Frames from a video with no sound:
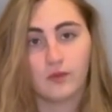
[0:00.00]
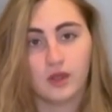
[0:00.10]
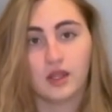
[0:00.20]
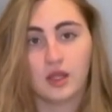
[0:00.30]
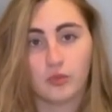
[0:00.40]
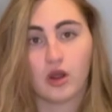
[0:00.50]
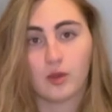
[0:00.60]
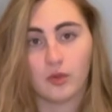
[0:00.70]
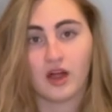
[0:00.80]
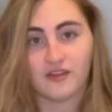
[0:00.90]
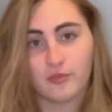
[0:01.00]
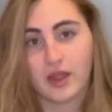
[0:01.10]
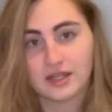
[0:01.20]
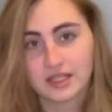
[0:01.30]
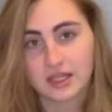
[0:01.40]
It brought up a lot of
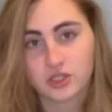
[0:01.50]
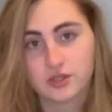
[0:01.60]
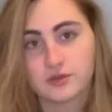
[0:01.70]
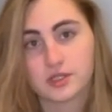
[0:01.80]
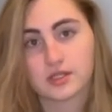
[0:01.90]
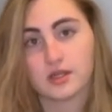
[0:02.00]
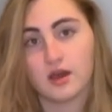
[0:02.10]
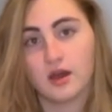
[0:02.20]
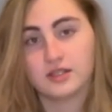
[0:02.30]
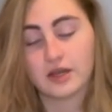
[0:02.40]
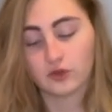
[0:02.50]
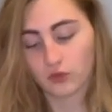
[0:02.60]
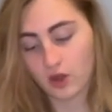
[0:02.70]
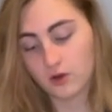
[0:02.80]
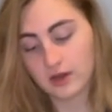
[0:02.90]
painting issues down the
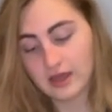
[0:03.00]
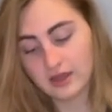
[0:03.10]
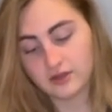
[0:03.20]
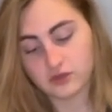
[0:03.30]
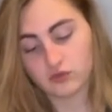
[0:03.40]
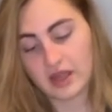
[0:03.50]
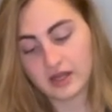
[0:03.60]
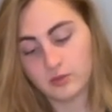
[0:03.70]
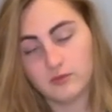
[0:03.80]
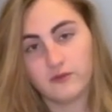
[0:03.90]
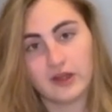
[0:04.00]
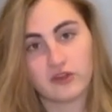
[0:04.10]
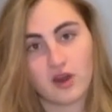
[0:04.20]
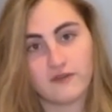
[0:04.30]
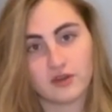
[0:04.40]
road. This red flakes
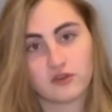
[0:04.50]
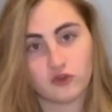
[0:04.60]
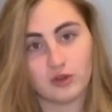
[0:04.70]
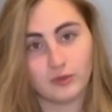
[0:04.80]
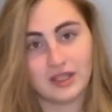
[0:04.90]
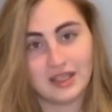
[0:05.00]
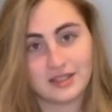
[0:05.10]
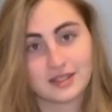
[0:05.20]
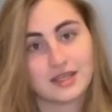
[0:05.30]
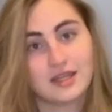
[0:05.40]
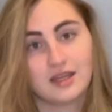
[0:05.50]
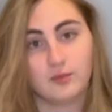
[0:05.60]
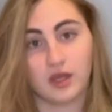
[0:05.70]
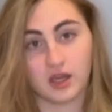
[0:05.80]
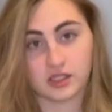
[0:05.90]
off extremely easily
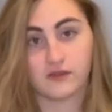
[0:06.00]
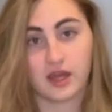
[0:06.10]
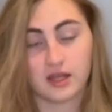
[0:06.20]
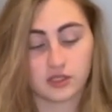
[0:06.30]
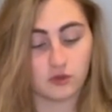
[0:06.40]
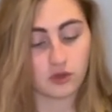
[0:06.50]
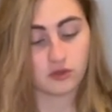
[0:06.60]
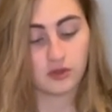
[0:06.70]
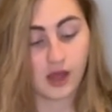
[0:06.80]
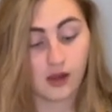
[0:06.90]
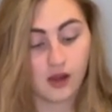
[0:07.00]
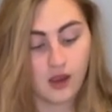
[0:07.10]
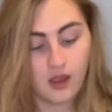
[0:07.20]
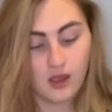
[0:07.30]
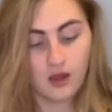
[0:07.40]
because of that, so don't do that.
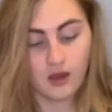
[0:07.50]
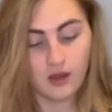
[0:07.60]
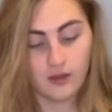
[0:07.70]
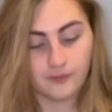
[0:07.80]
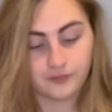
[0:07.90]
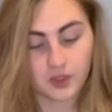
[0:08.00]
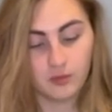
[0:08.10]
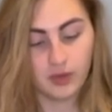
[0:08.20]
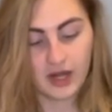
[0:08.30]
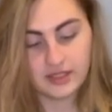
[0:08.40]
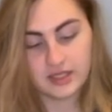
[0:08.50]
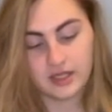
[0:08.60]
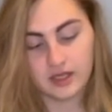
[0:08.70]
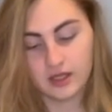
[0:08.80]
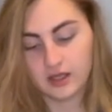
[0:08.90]
But I
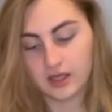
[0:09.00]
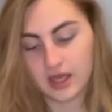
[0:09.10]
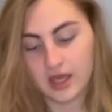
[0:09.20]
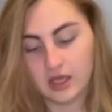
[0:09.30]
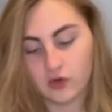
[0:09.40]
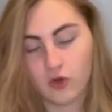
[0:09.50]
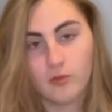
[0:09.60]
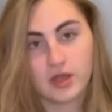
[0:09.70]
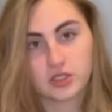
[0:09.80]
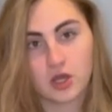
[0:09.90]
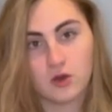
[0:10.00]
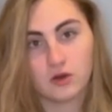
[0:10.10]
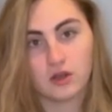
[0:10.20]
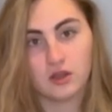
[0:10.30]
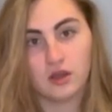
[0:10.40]
did a chrome base coat
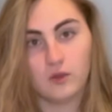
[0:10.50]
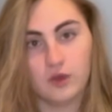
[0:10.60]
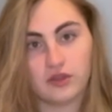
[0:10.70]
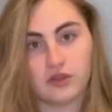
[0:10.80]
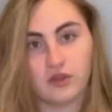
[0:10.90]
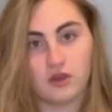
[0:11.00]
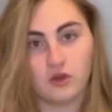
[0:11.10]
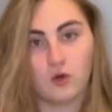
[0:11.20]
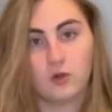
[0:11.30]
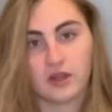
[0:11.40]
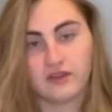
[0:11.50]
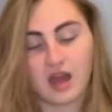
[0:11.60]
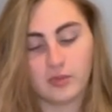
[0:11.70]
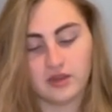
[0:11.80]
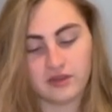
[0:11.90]
with gold on
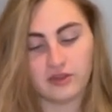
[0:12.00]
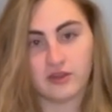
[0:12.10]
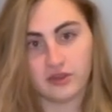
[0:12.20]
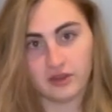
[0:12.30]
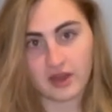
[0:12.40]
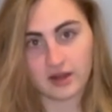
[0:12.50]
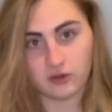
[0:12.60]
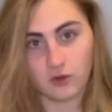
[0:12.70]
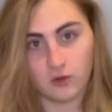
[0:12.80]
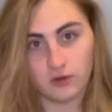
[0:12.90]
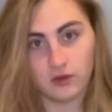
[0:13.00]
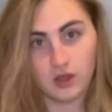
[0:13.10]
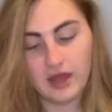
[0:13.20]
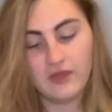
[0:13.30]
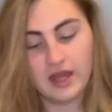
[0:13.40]
top of this exact gold.
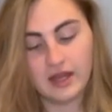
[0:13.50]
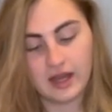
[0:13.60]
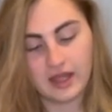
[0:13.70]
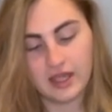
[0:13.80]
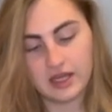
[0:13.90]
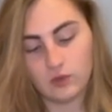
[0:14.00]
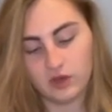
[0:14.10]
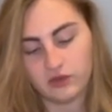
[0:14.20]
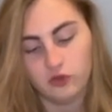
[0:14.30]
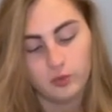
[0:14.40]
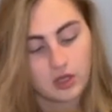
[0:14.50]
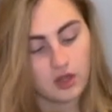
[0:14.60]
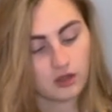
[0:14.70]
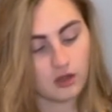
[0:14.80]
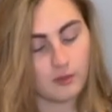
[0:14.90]
And then I hit it with
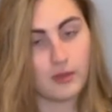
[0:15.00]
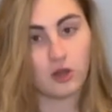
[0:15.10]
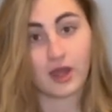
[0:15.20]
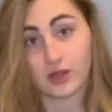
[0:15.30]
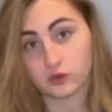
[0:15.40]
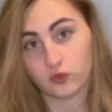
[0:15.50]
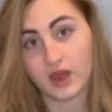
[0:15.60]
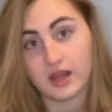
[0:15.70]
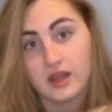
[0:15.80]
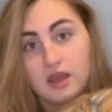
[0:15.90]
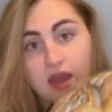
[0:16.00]
Duplicolor Metal Cast Red.